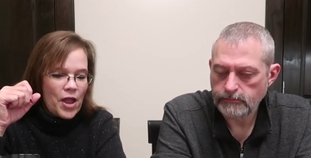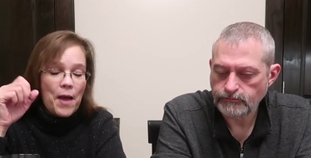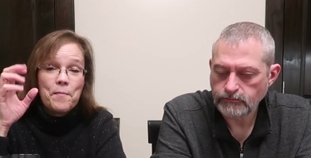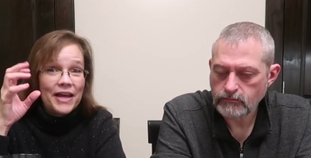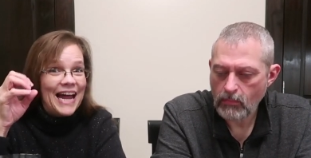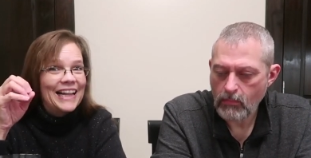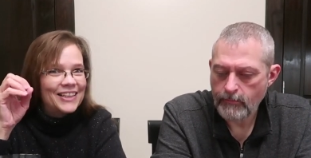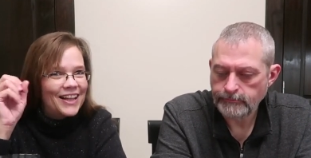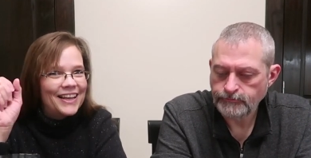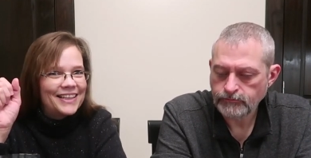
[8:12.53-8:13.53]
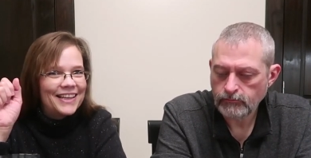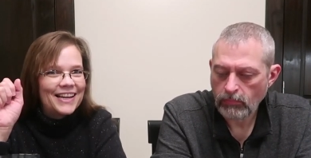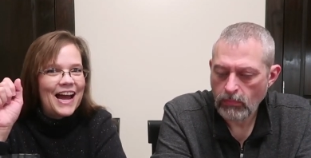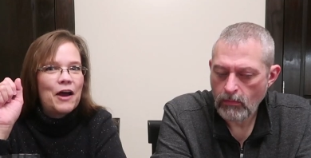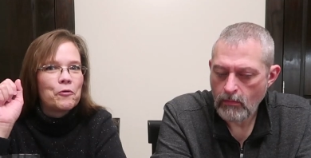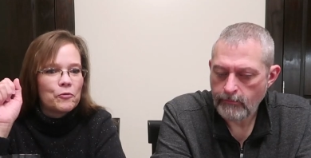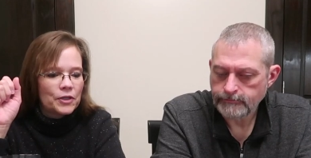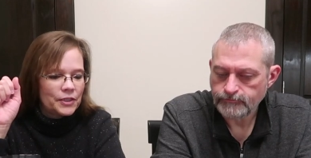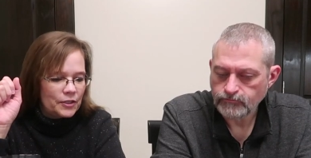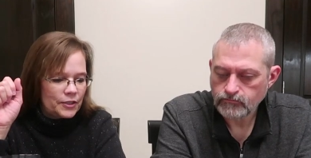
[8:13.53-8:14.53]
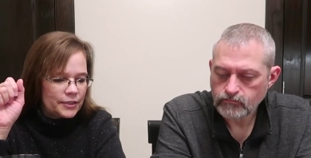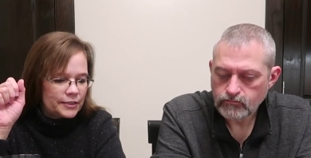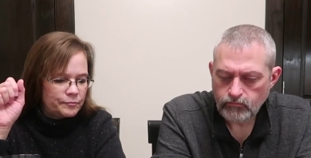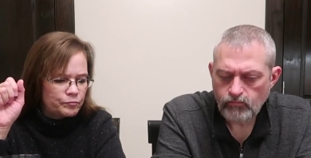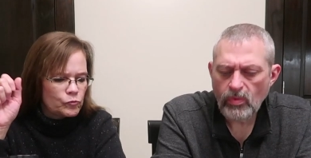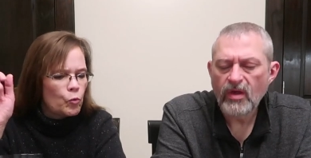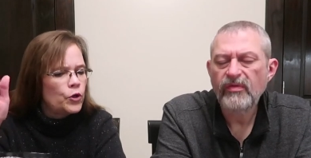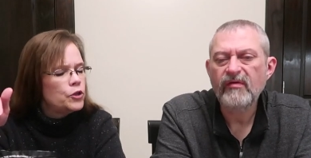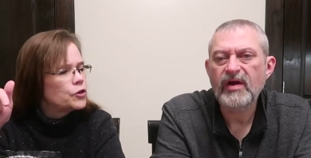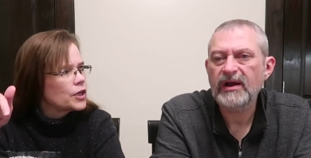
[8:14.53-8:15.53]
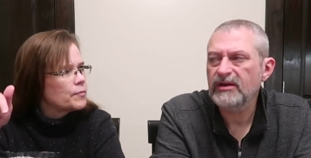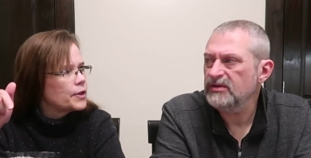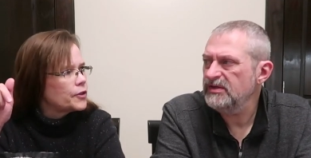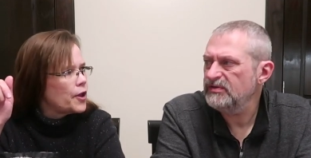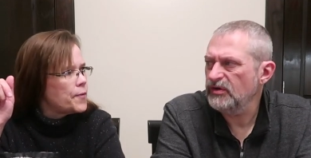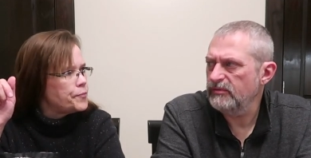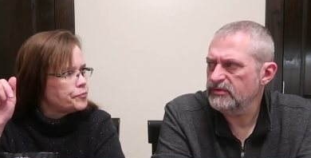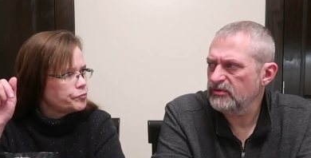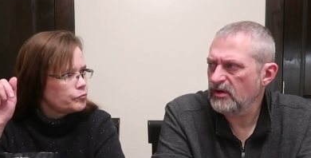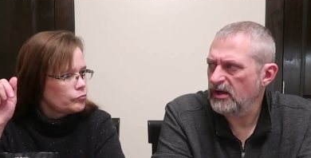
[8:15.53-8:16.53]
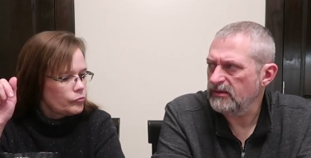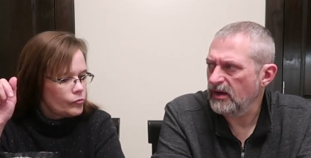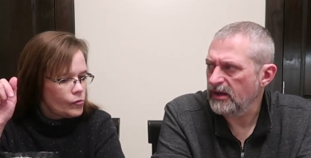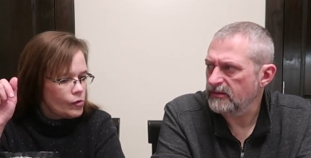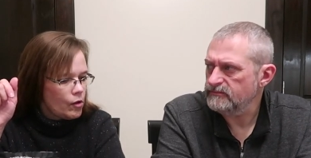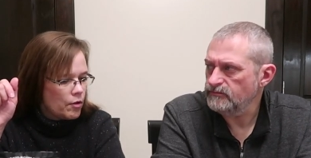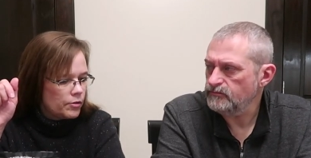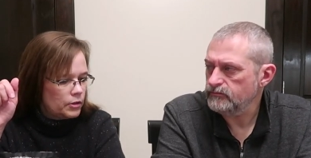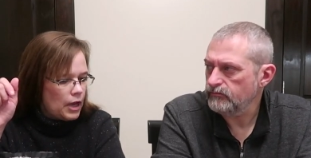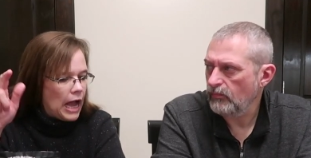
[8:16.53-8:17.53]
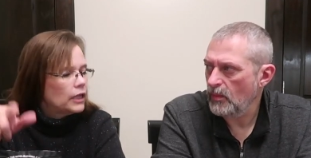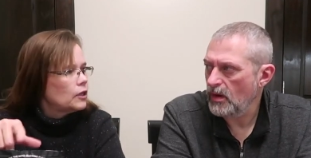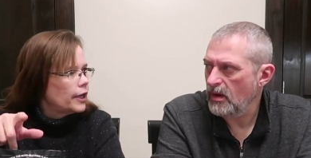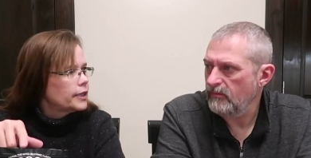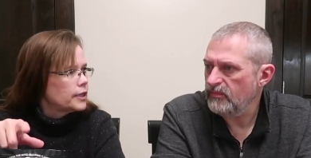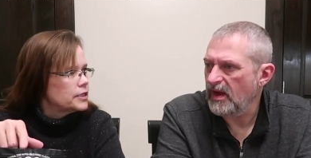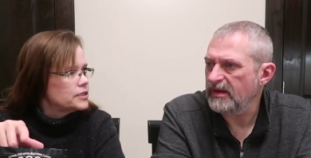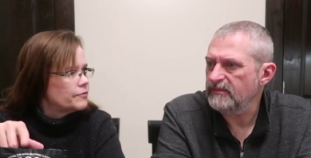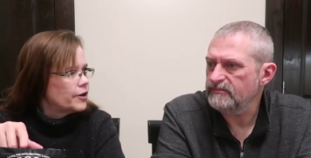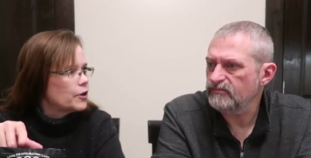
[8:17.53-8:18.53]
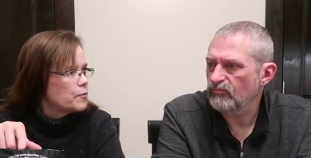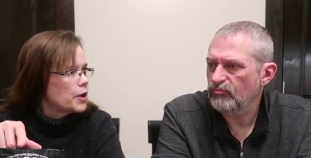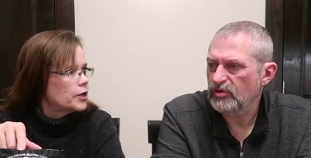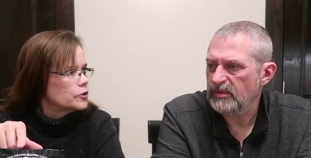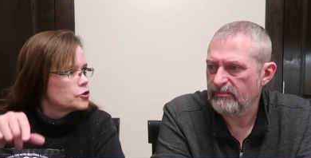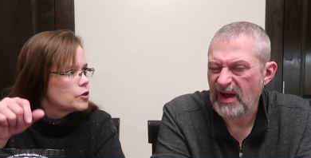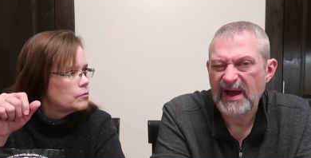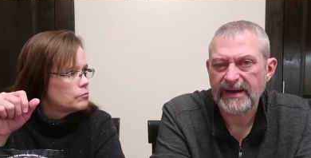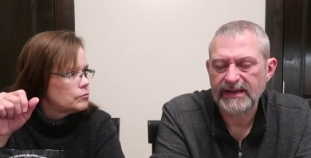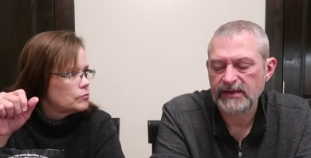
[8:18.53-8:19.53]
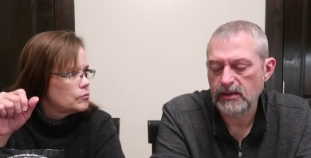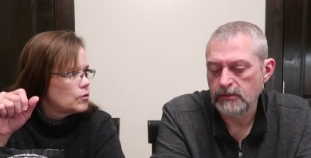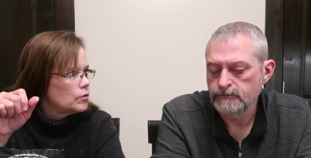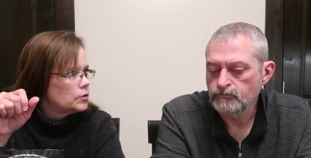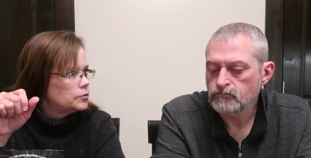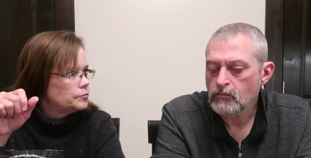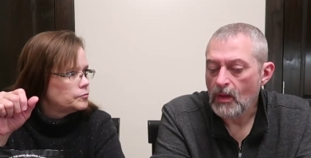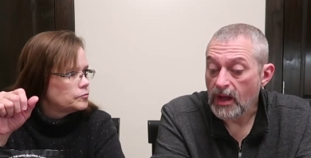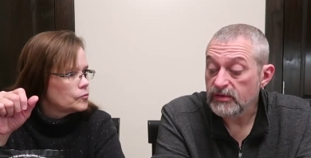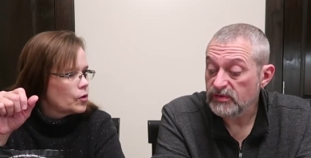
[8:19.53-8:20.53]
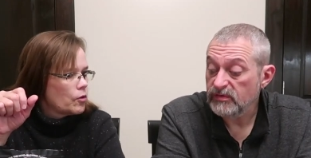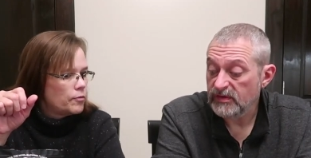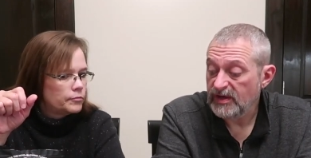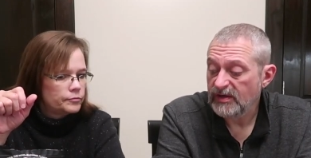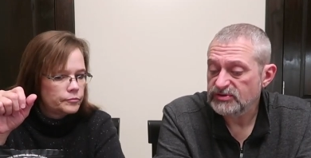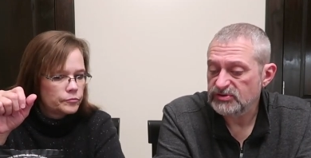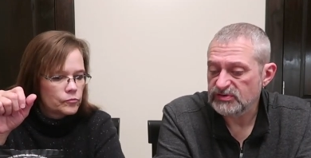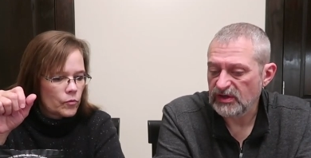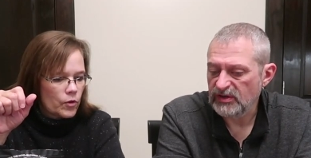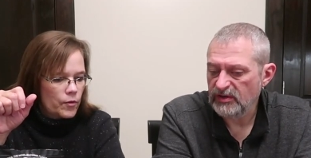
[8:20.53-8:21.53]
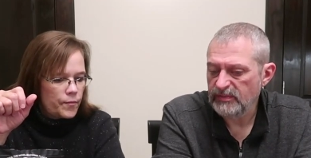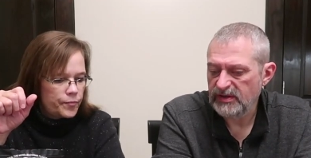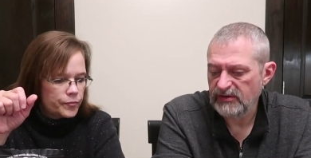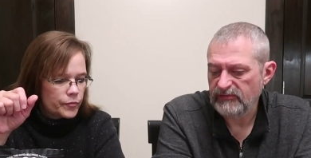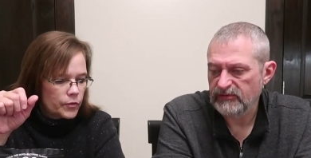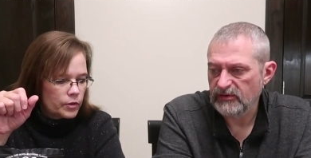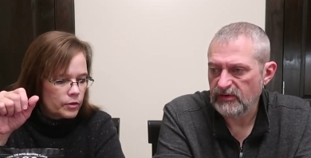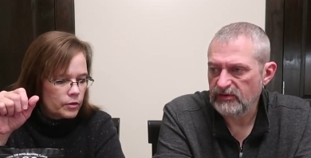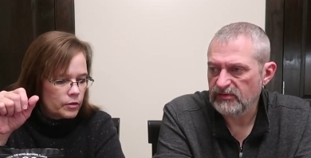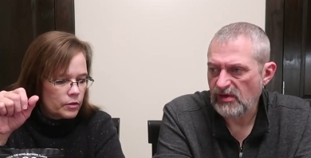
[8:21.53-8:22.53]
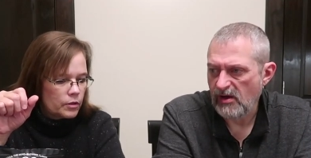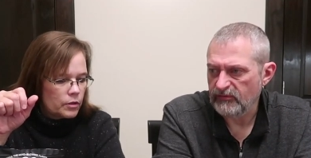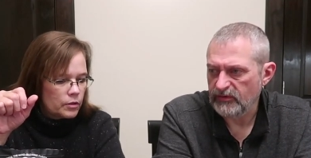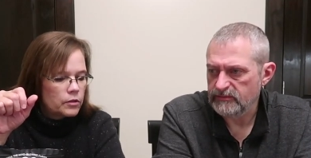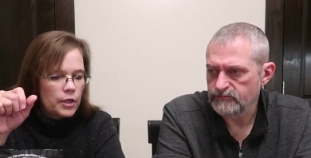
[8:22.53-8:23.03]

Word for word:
Speaker 1: But I like it. I really like it. What do you think about that? They've got a little heat to it. They're not like...
Speaker 2: I like these very much. Really bad heat. I do too. The texture's a little bit different. They're a little softer.